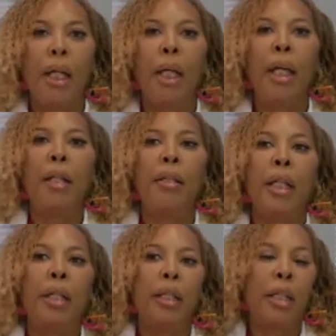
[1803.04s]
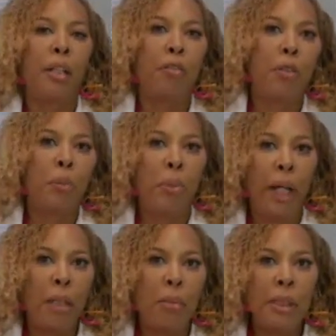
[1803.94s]
And they can get a
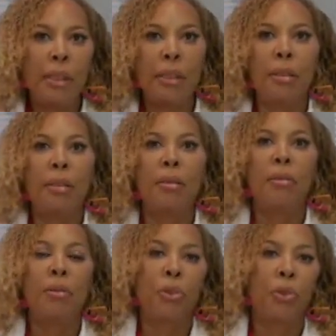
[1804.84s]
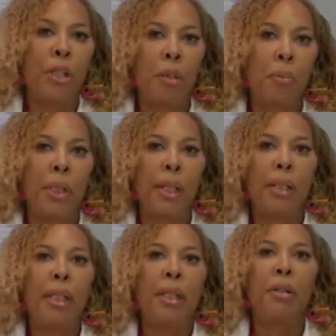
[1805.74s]
phlebotomist to draw their
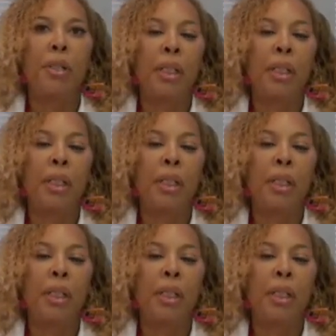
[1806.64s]
blood there.